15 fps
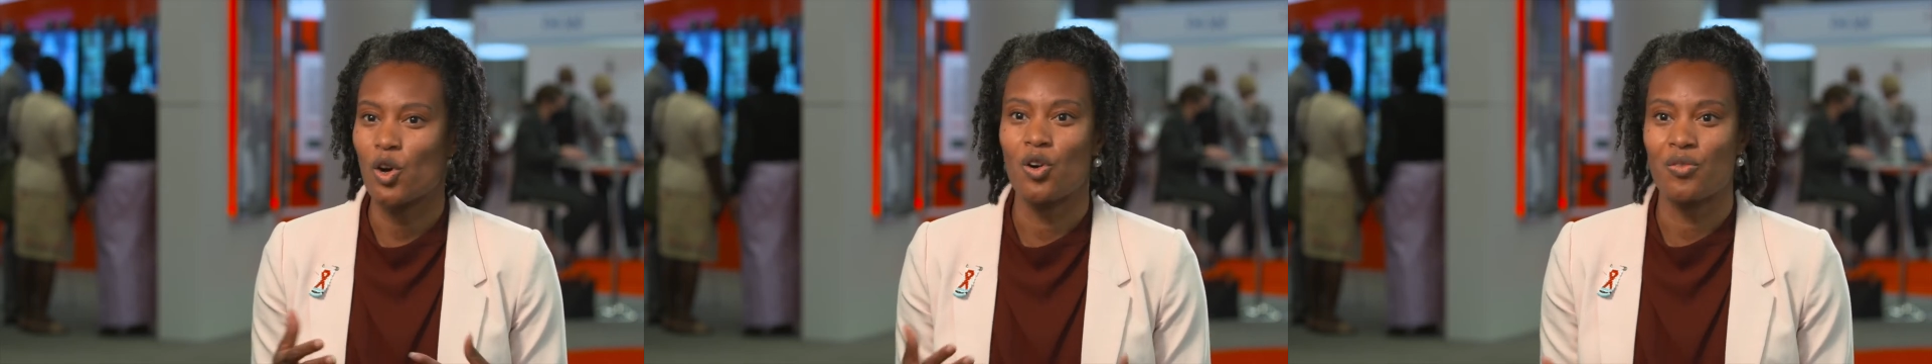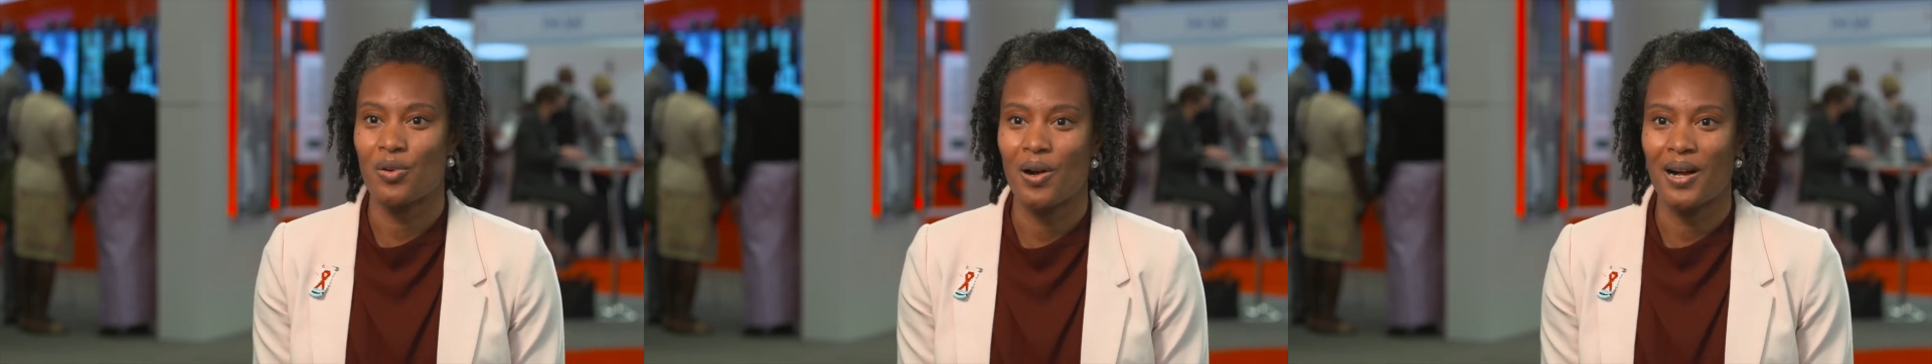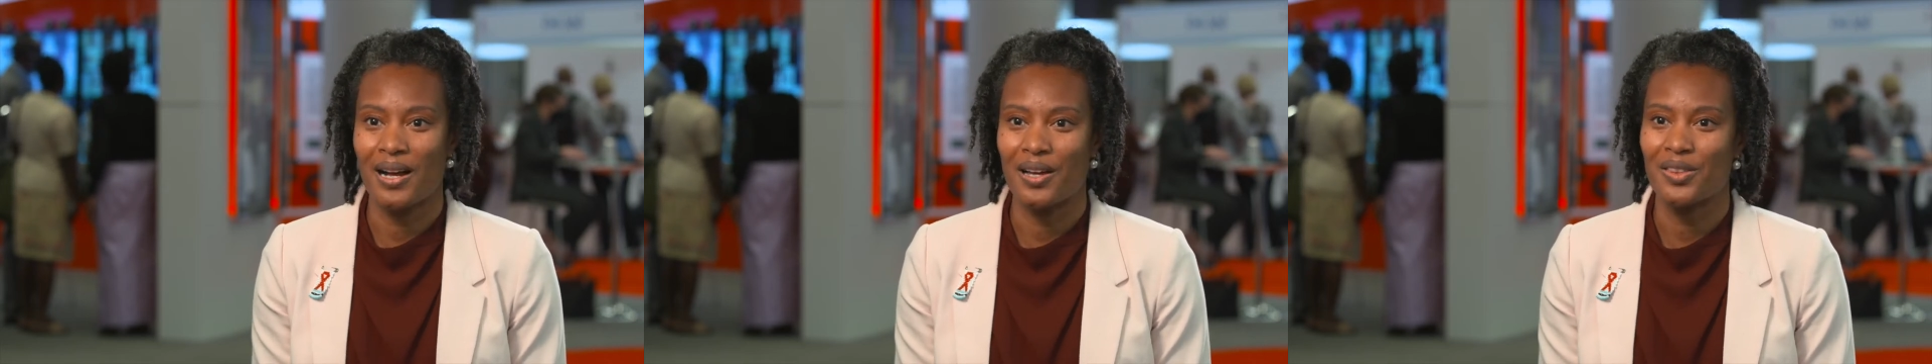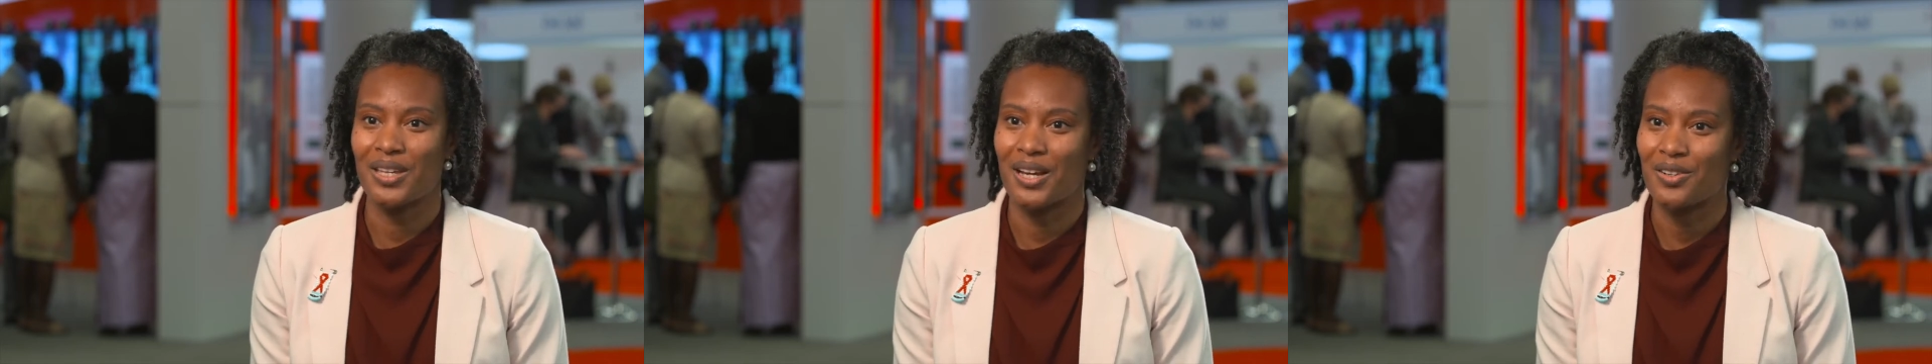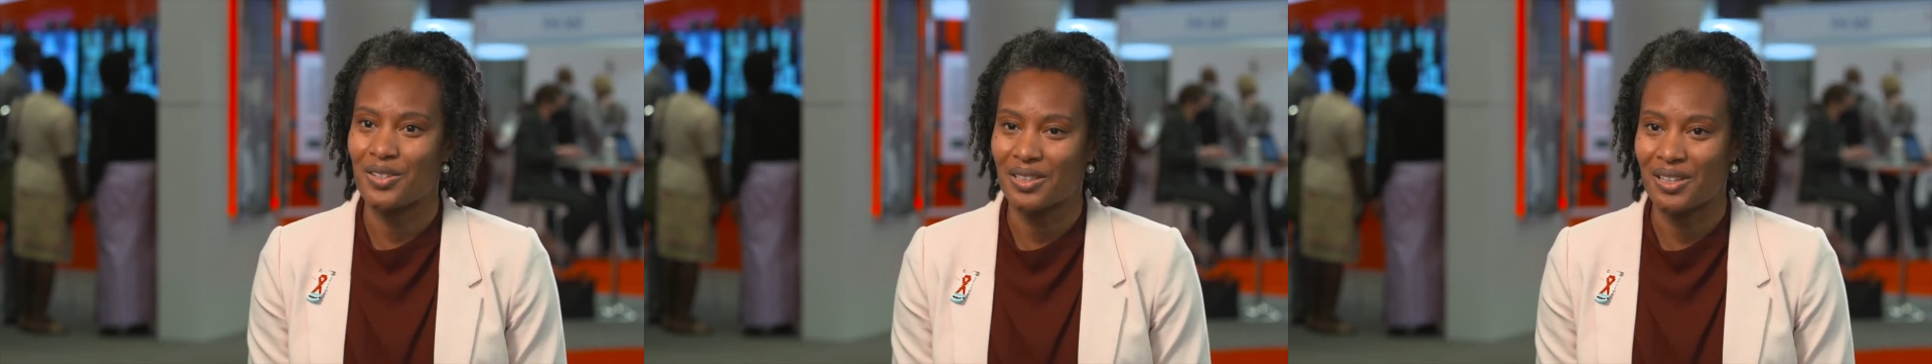overall
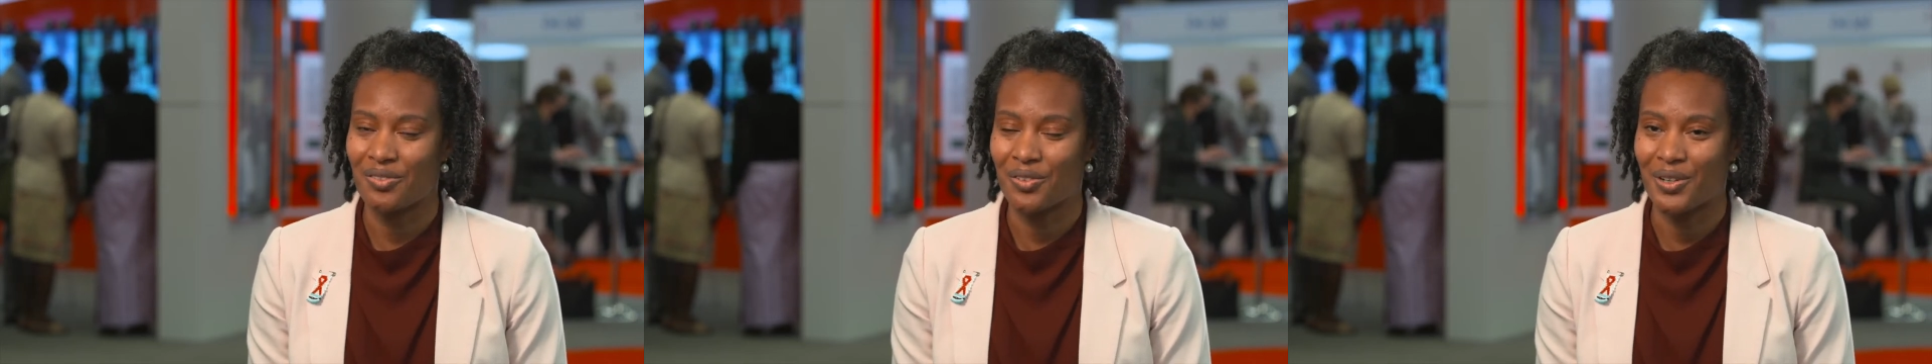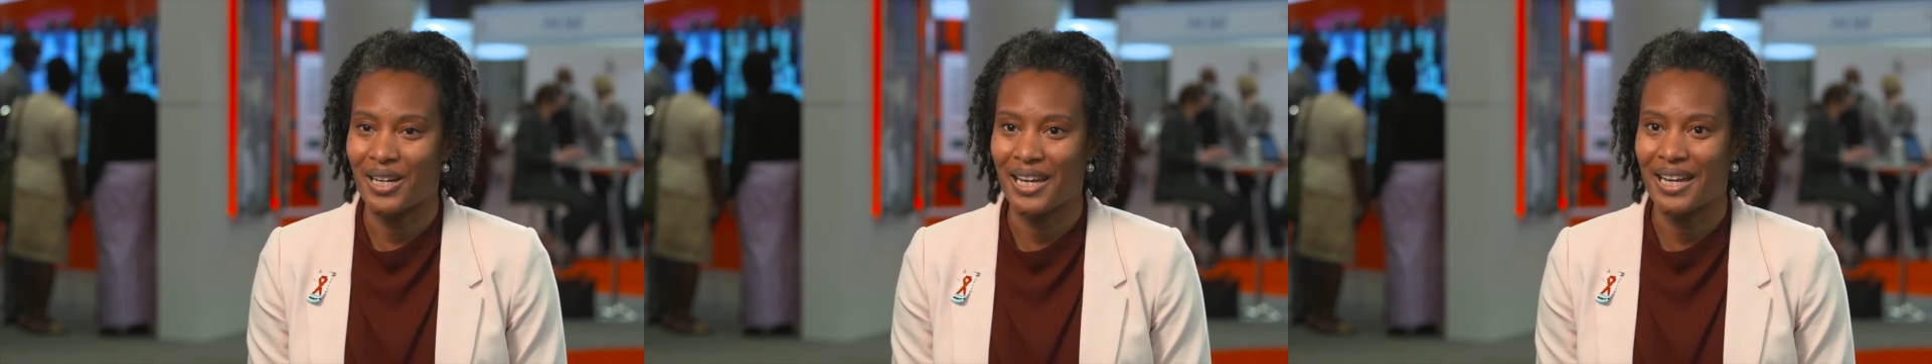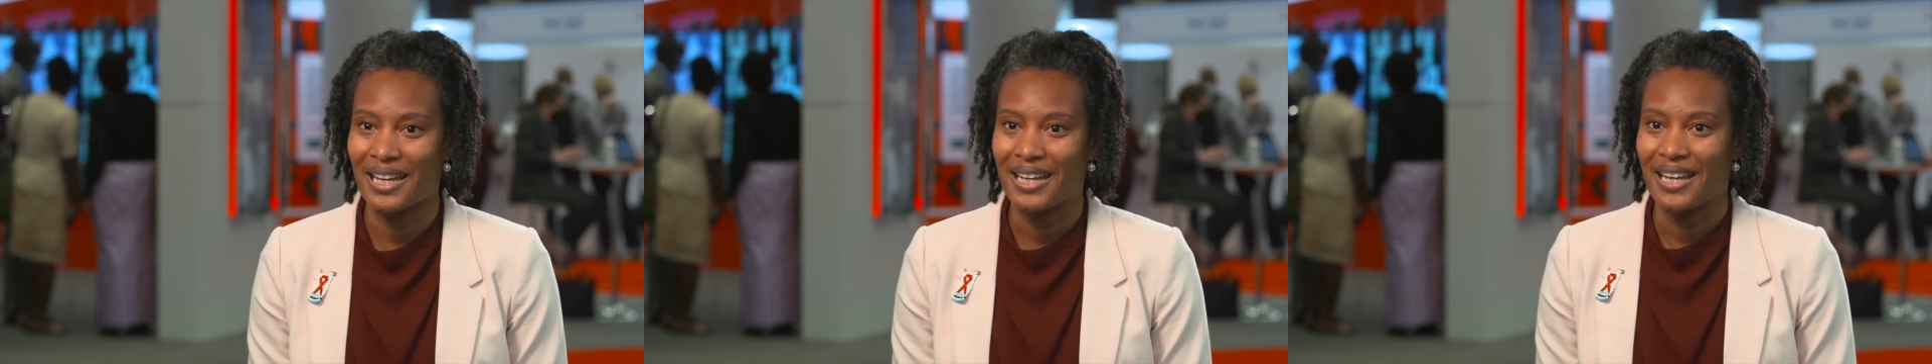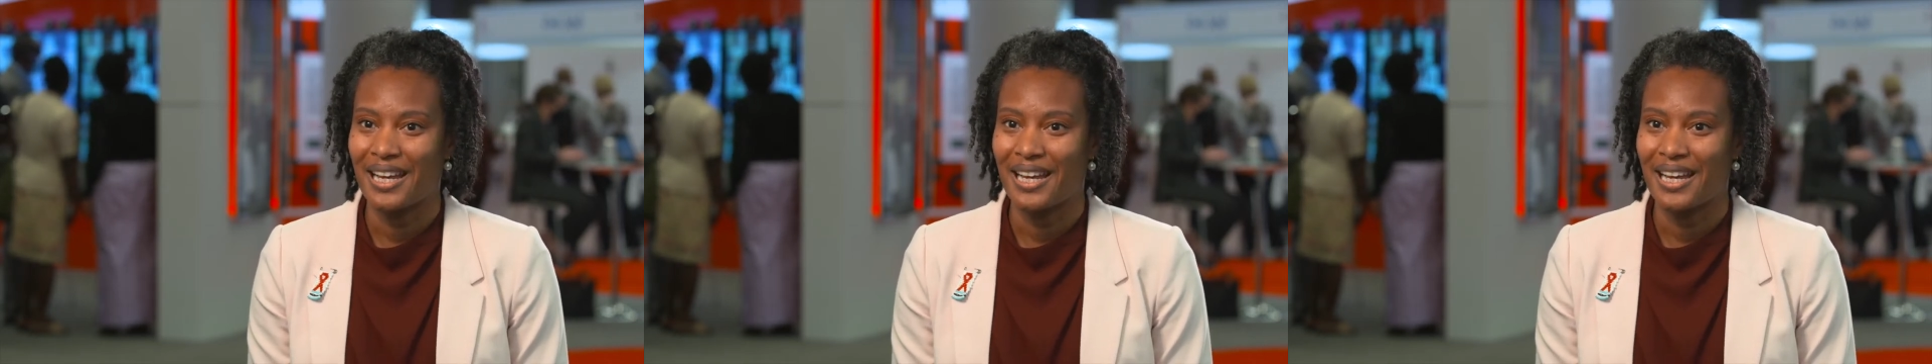healthcare delivery.